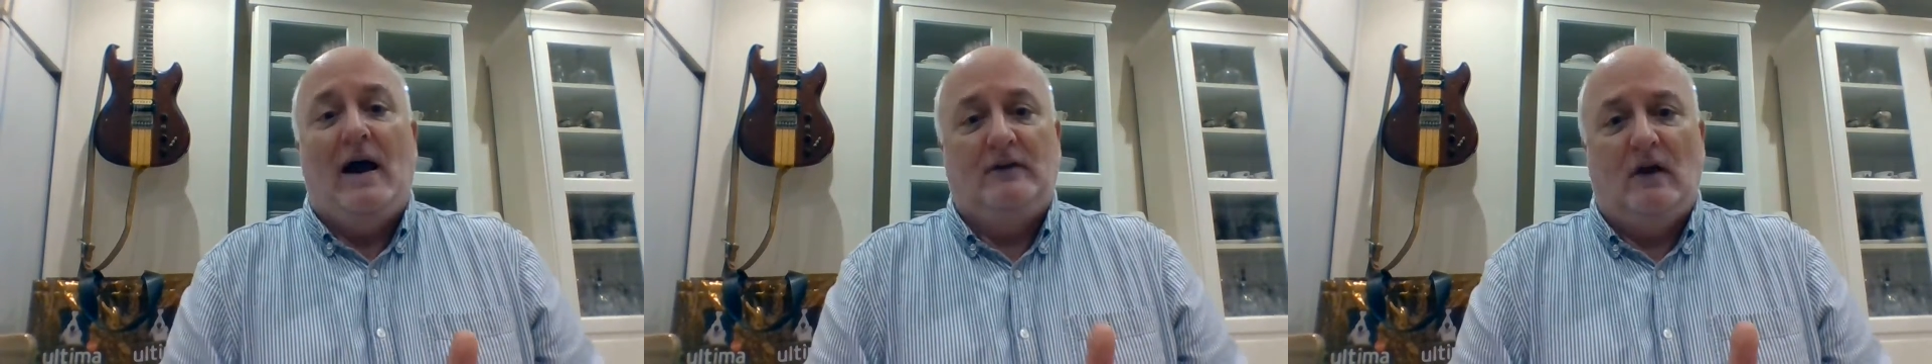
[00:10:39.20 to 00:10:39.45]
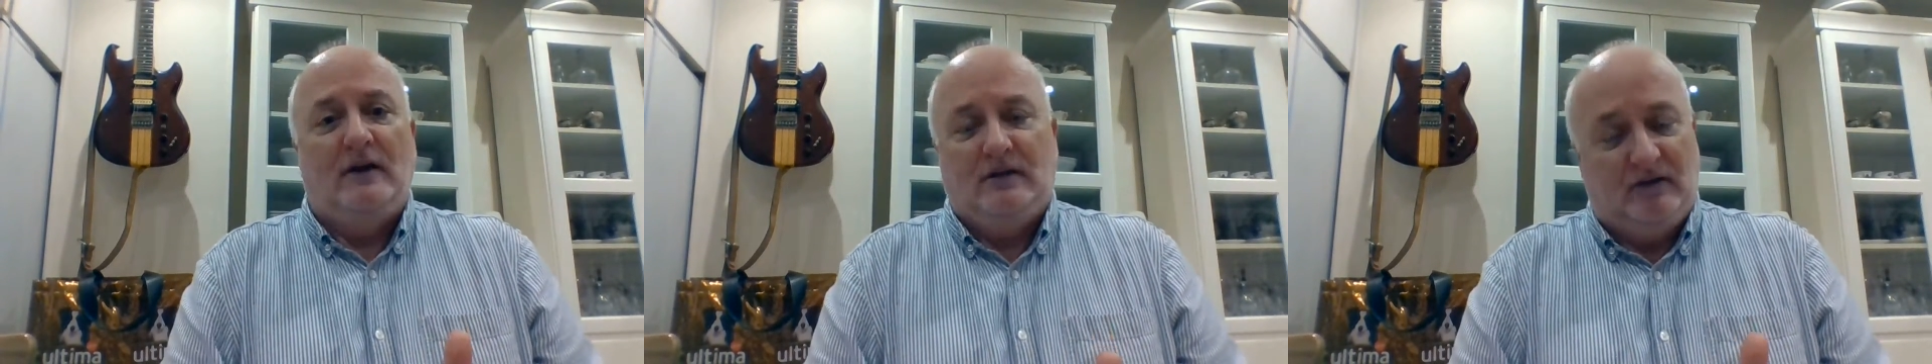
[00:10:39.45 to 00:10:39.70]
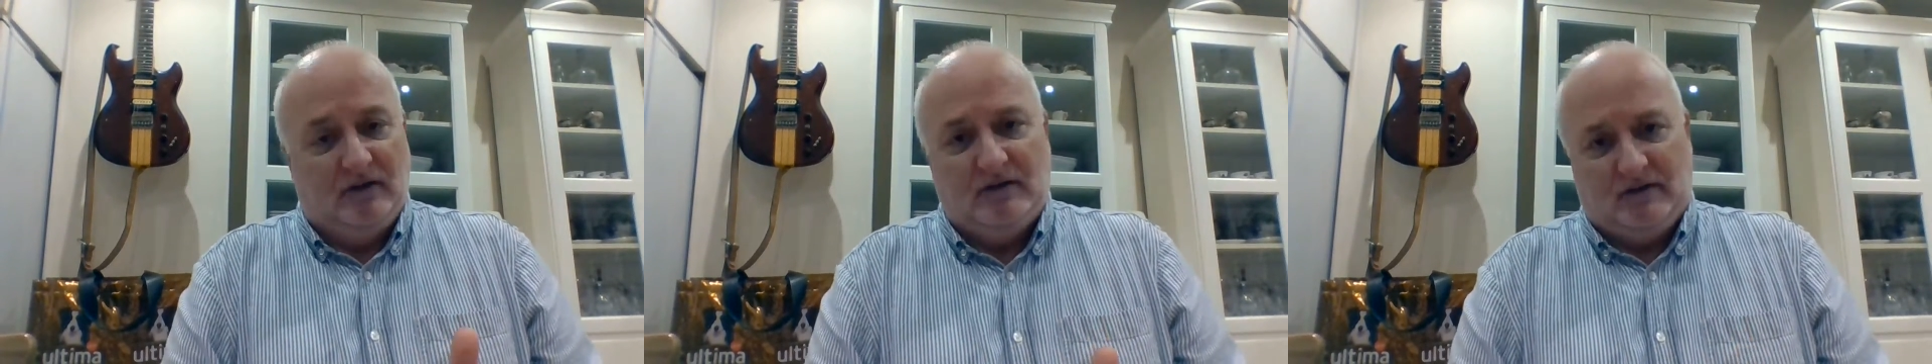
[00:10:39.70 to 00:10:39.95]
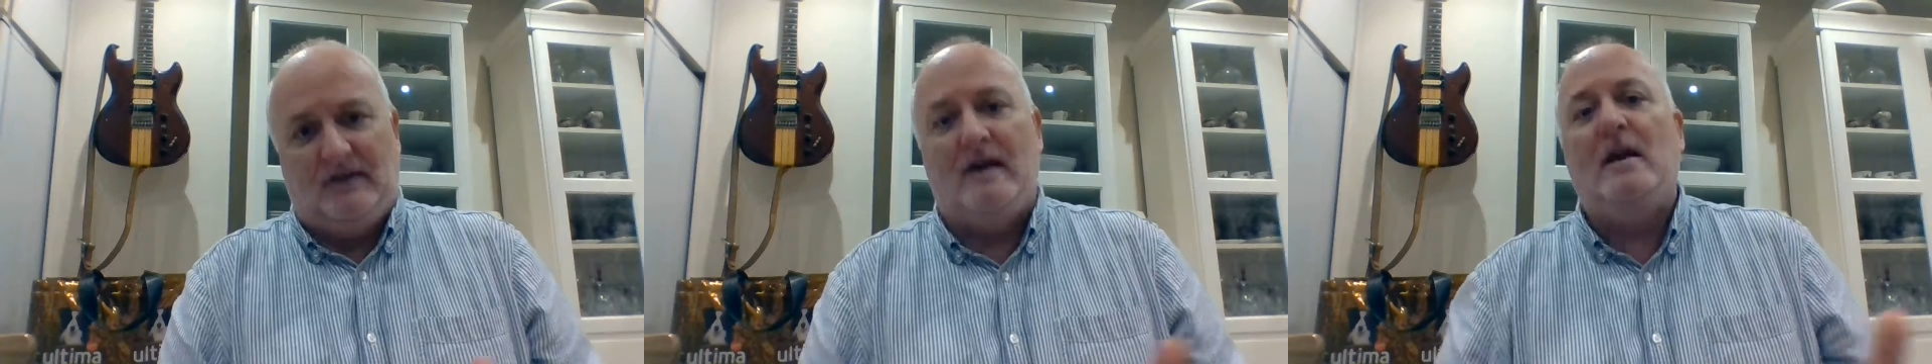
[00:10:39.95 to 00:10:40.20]
and I
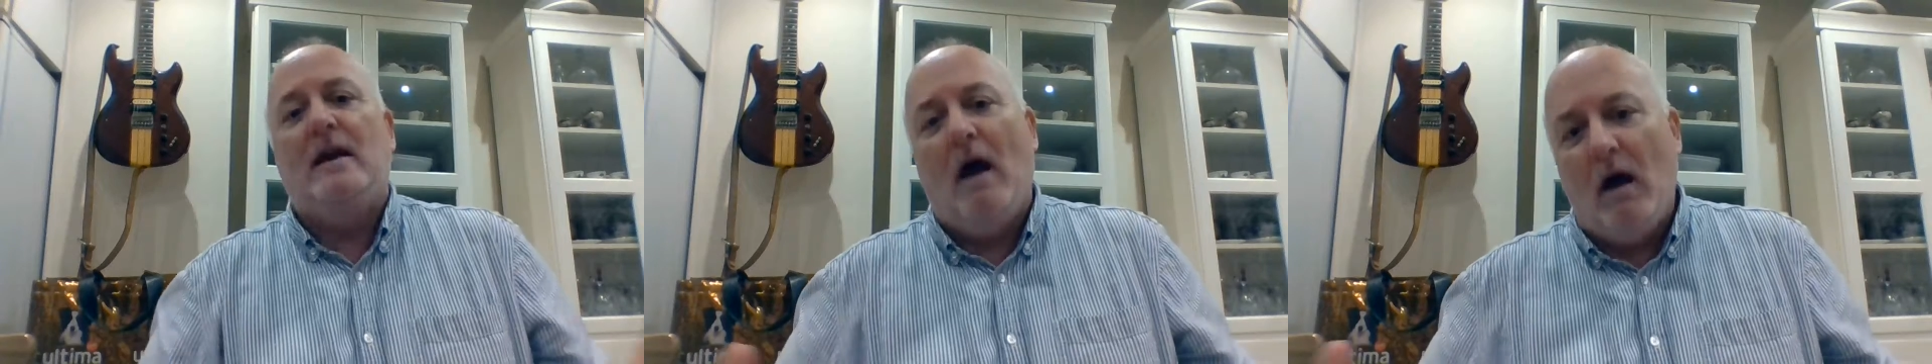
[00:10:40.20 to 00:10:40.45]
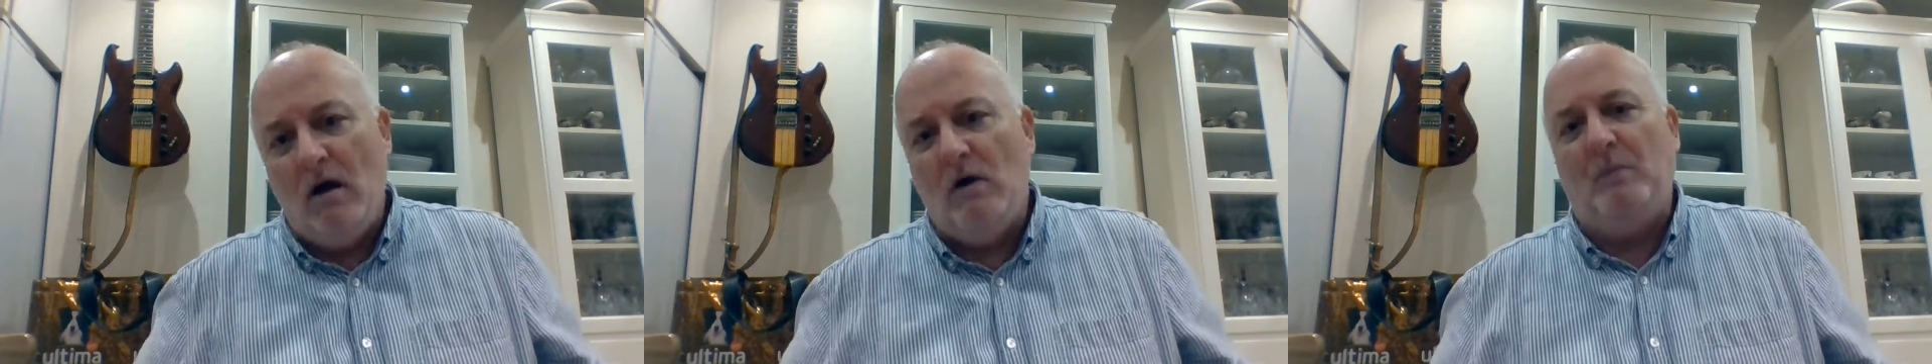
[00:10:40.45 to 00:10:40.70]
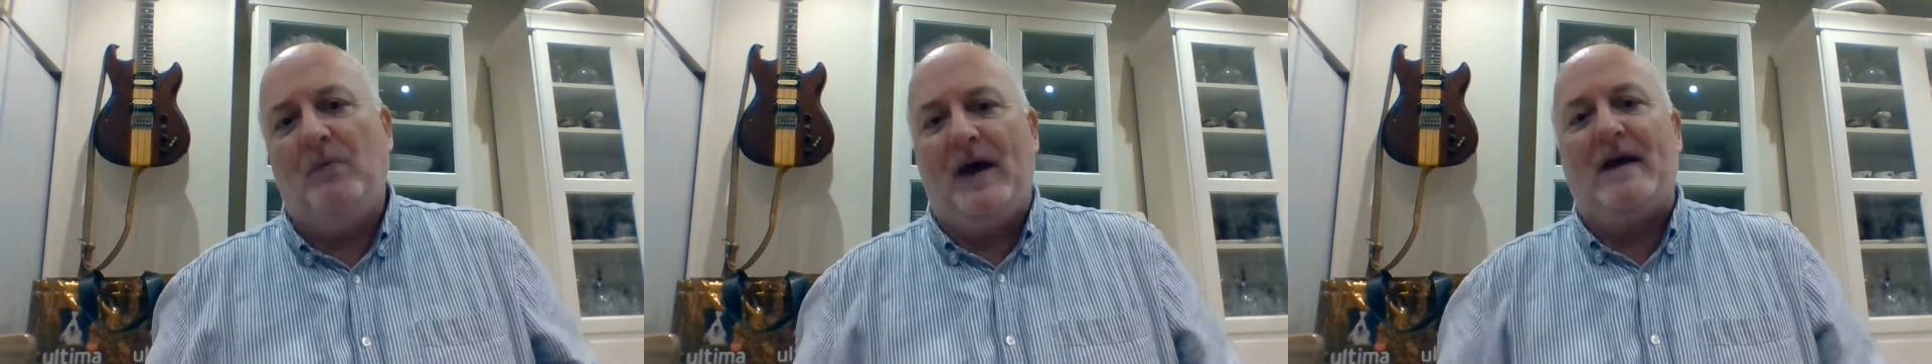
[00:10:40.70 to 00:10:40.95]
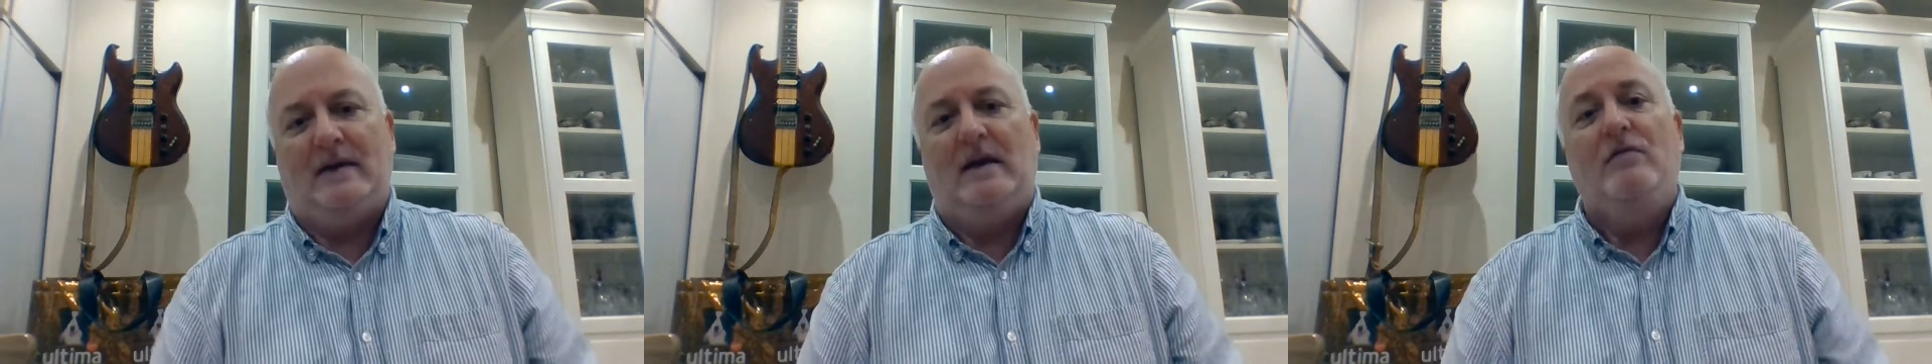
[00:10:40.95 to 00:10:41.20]
sincerely hope
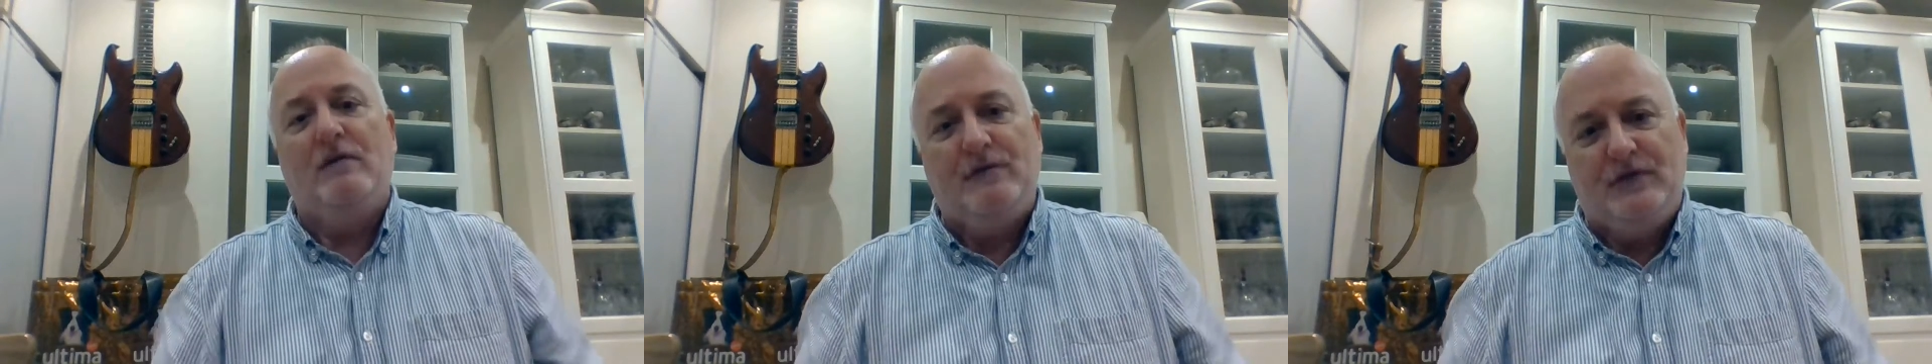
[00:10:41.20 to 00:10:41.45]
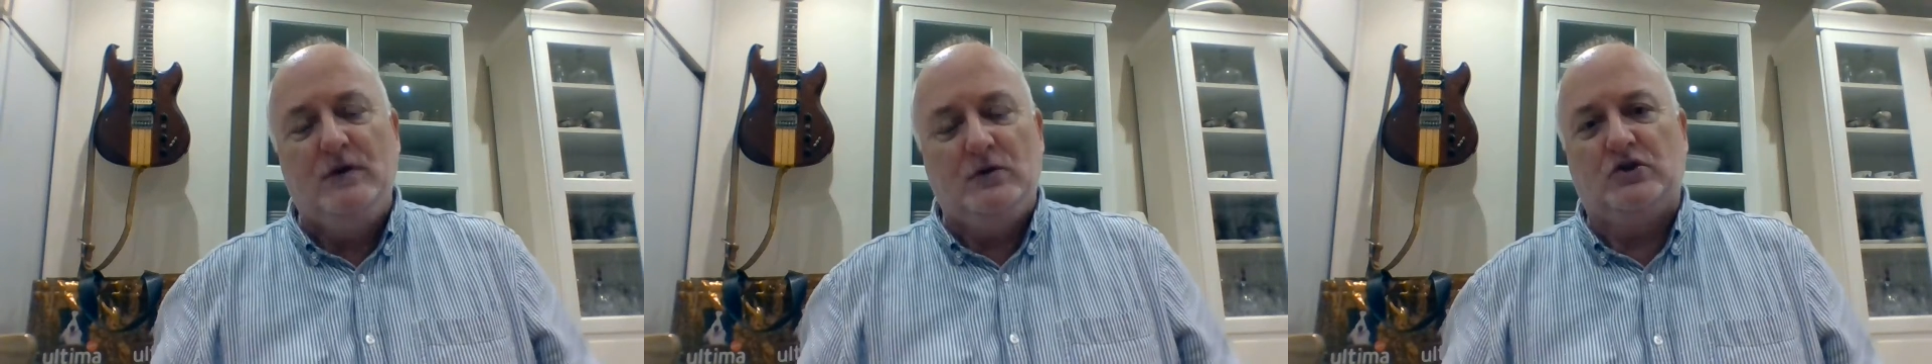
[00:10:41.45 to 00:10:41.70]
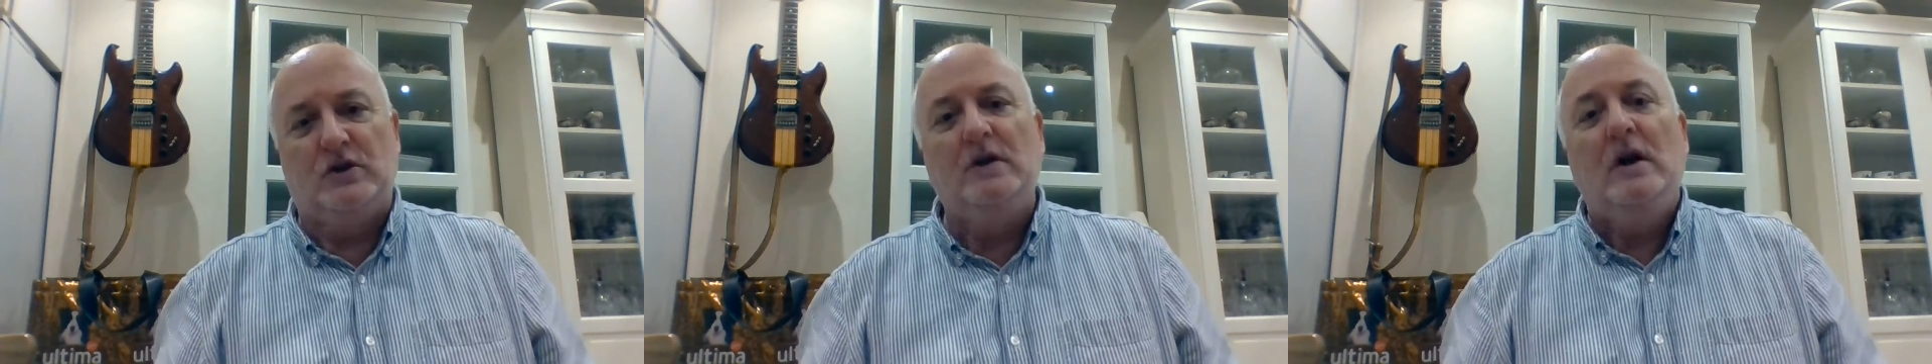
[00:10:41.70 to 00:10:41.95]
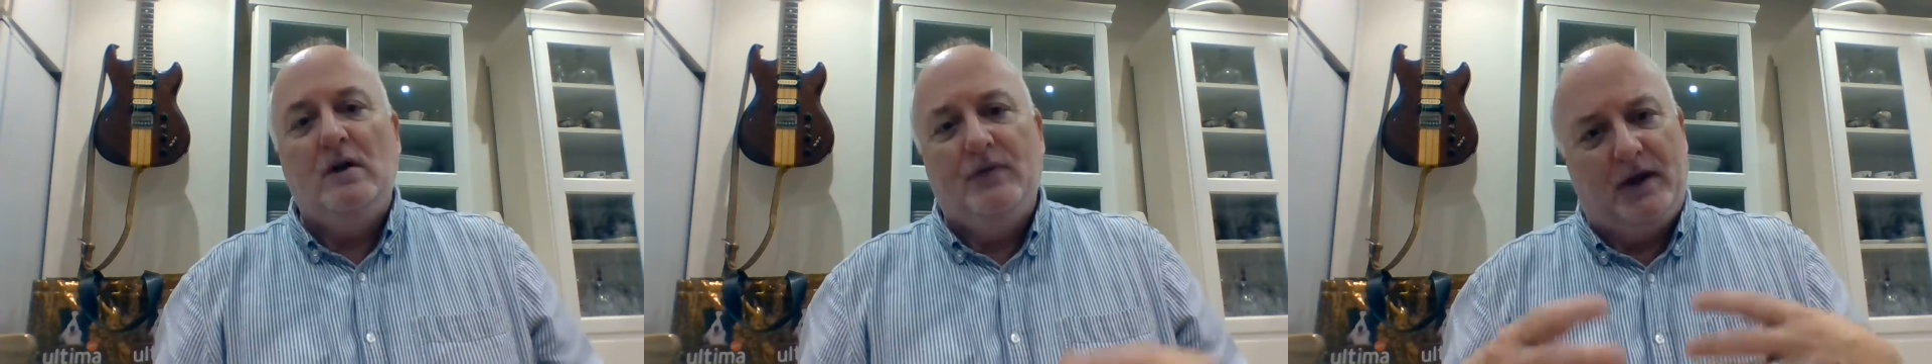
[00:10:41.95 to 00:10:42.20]
that in the future